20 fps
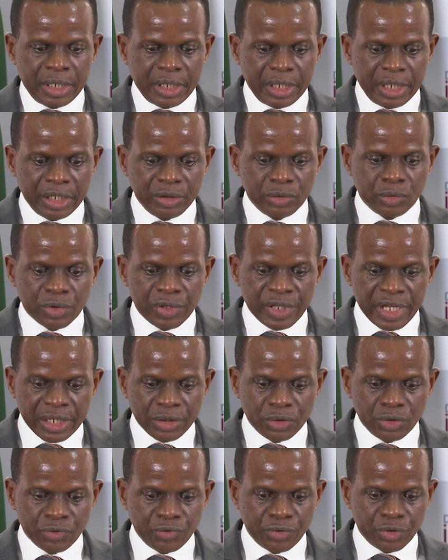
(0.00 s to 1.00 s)
and to
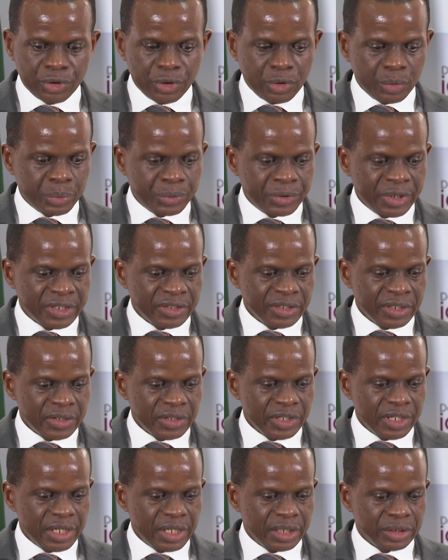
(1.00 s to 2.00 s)
thank you for your
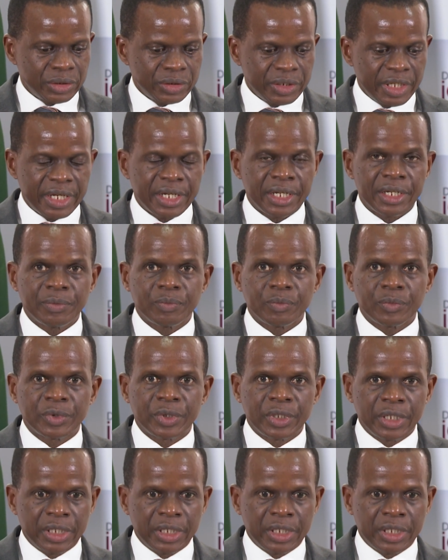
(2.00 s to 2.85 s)
presence here today